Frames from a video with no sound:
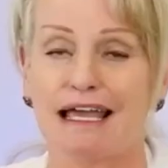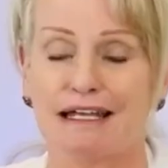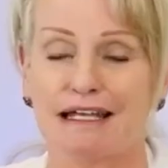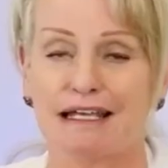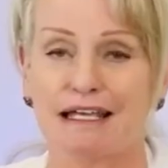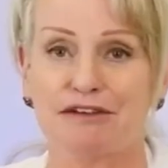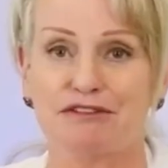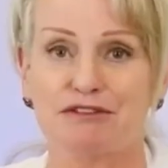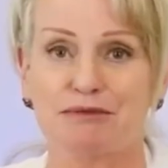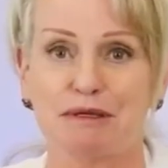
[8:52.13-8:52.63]
and
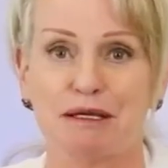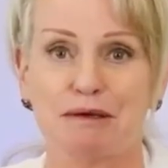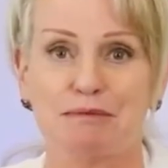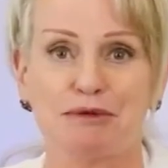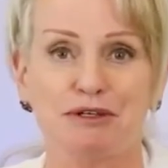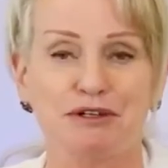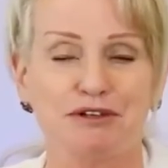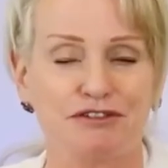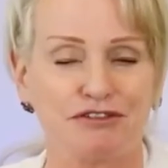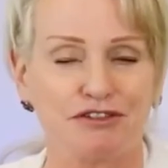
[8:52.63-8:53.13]
it gives me a
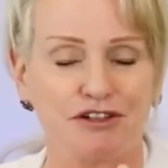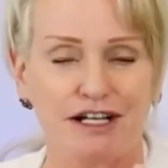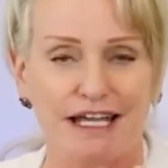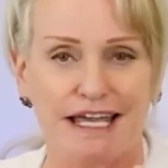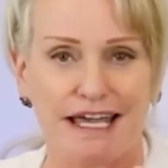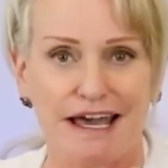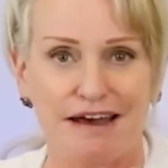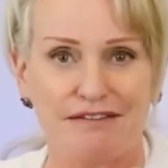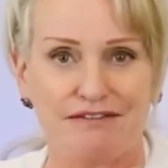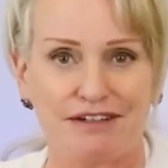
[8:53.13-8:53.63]
beautiful
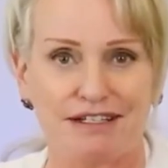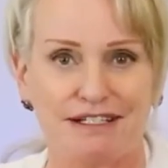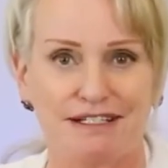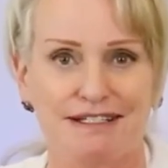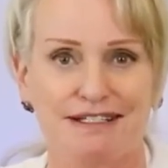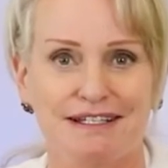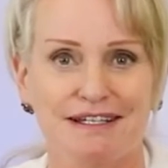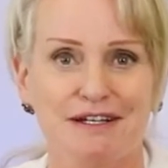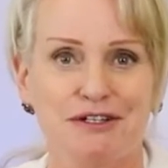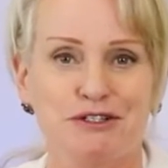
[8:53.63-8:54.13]

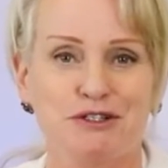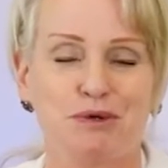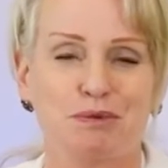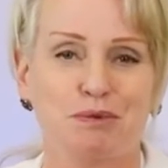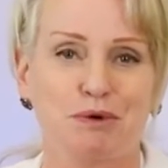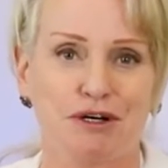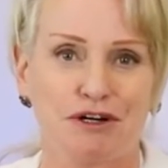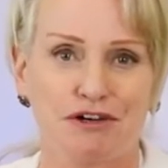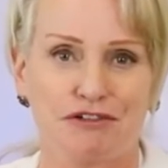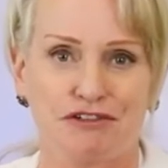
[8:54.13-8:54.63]
canvas to
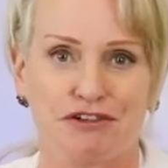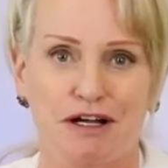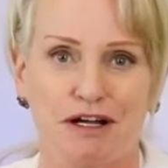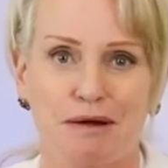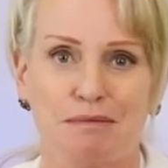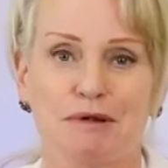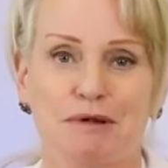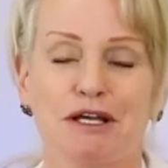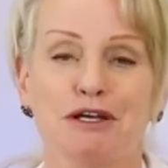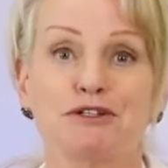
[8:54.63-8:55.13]
work
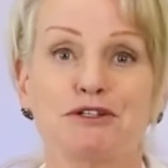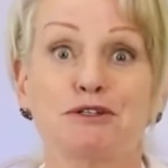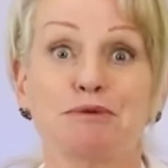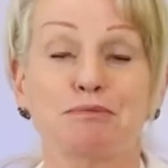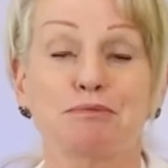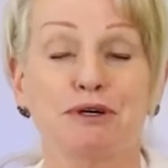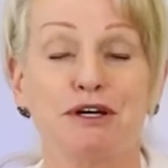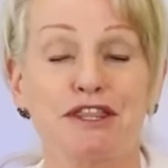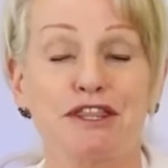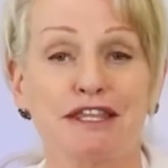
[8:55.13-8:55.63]
from to
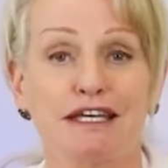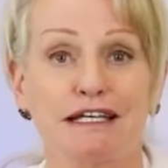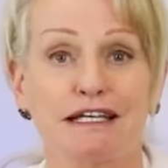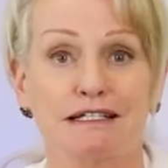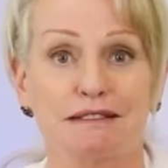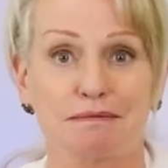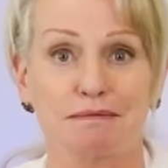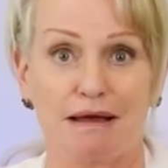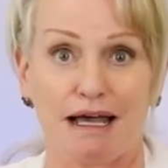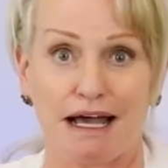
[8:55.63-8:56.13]
put
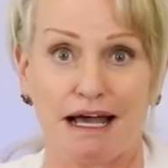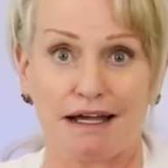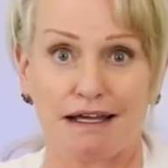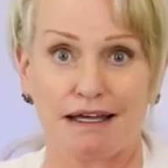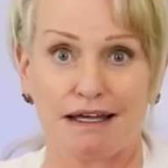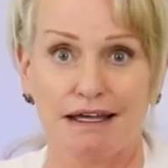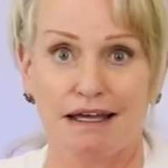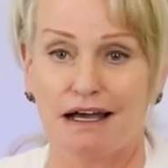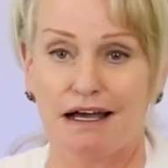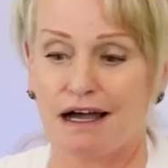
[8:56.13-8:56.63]
things
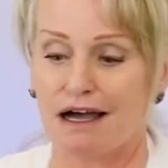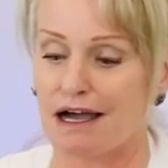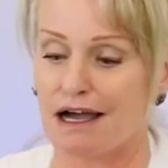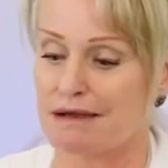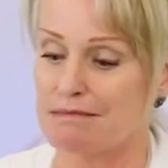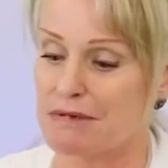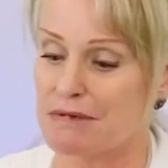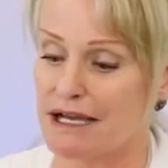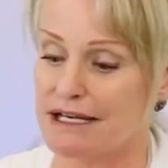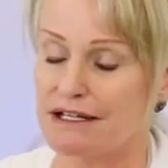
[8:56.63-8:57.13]
back.
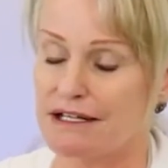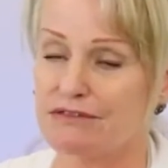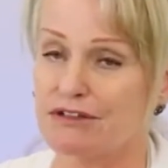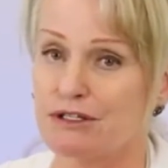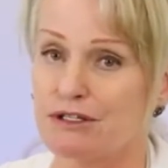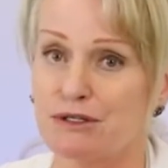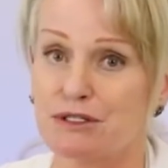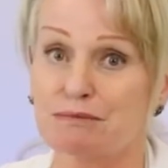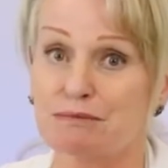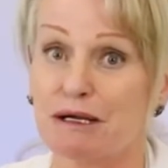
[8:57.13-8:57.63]
I might
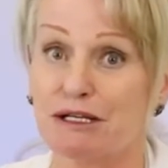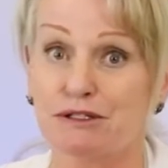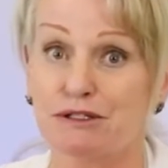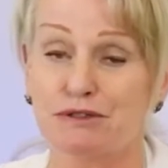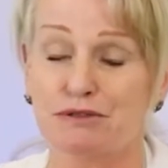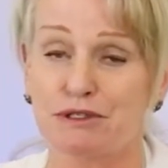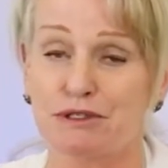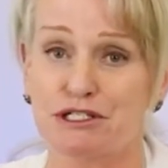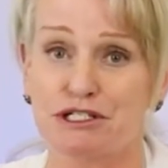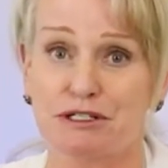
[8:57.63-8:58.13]
even use my
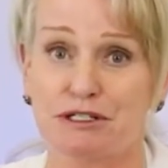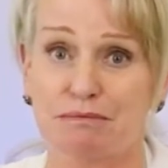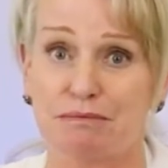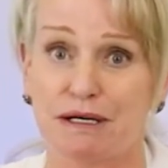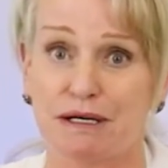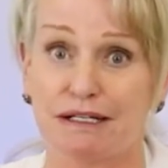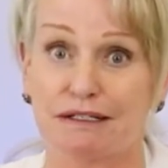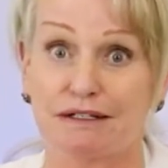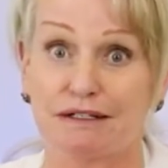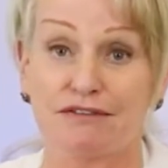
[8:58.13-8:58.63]
nutrition
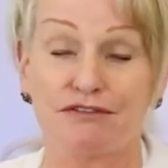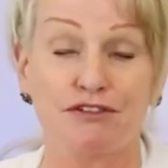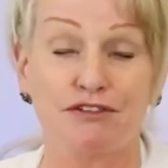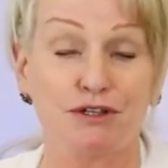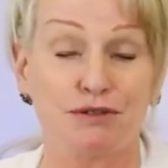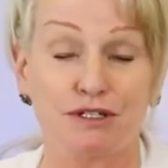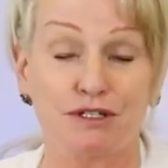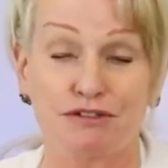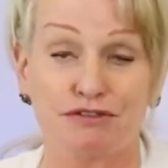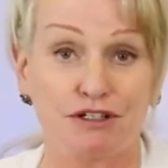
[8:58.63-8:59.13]
button a
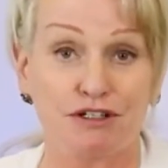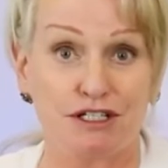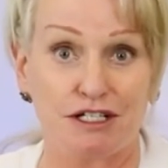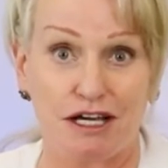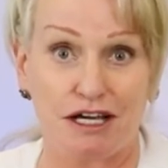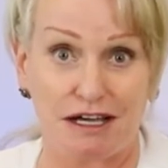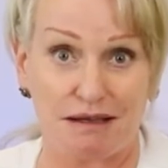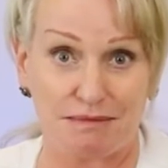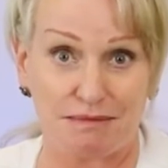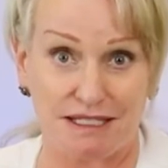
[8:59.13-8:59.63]
few different
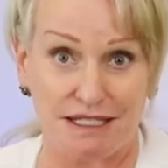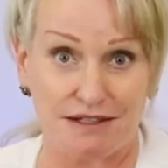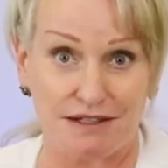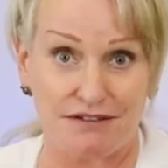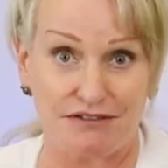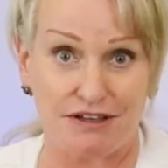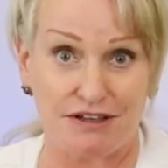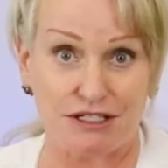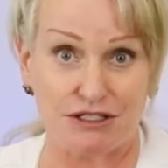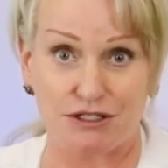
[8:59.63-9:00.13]
times in
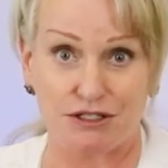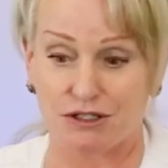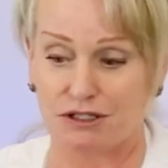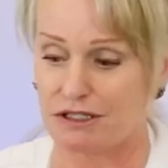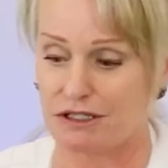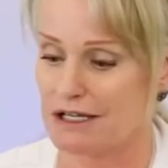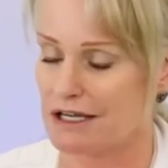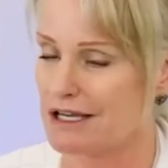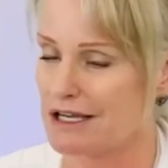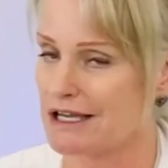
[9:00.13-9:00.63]
the
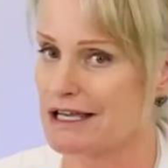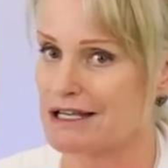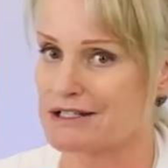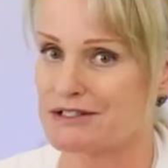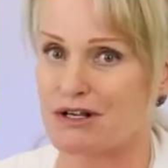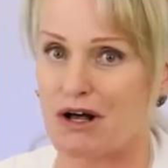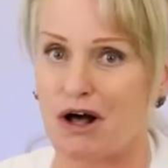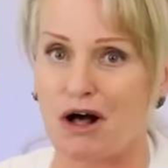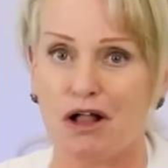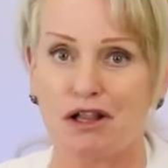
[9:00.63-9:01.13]
facial.
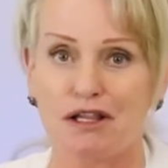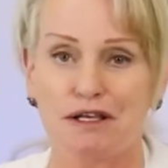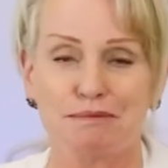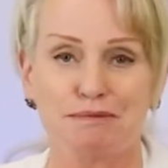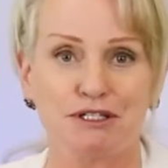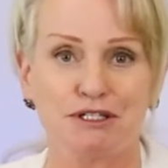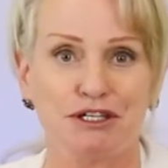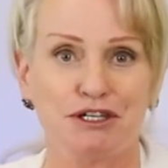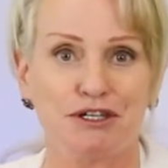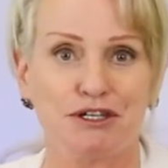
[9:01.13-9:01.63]
It's all
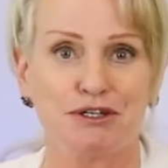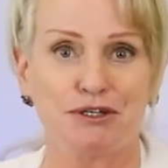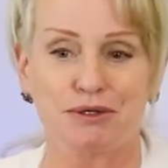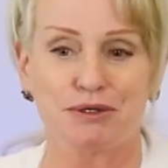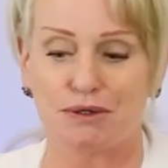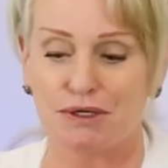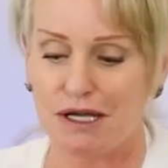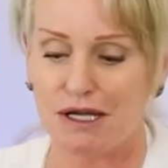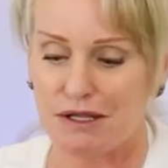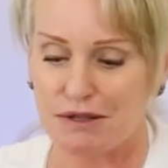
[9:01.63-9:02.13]
up to
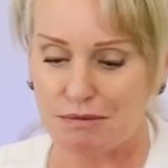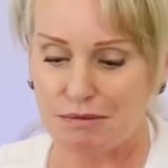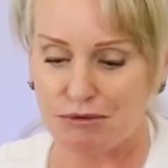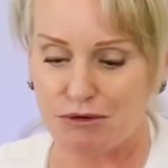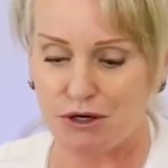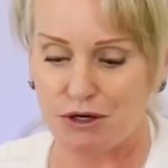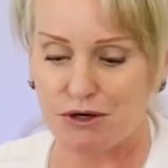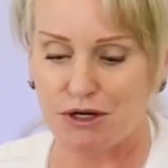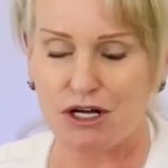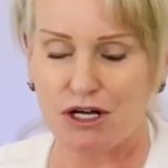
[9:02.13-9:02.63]
you. The
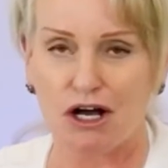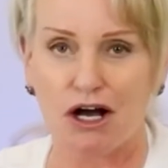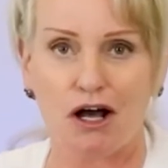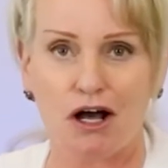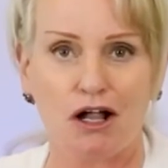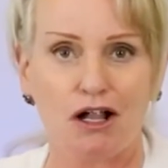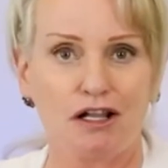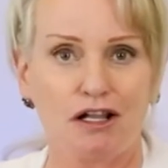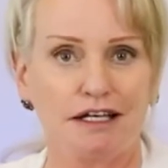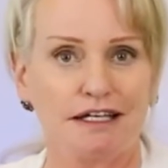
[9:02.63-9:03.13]

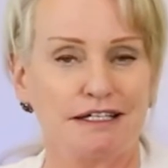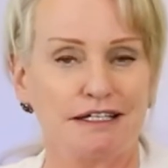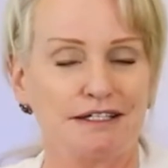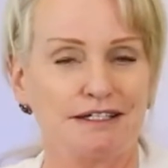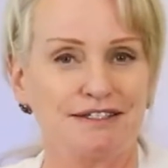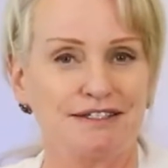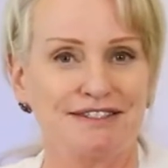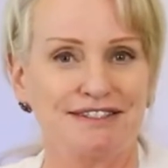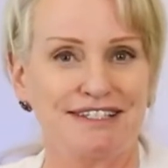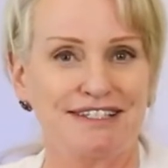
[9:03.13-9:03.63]
protocol
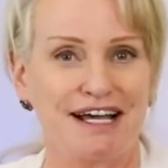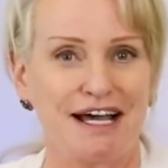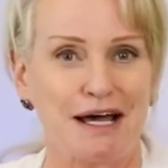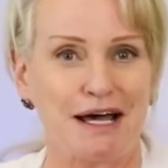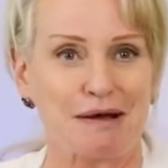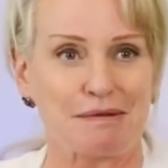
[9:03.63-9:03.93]
is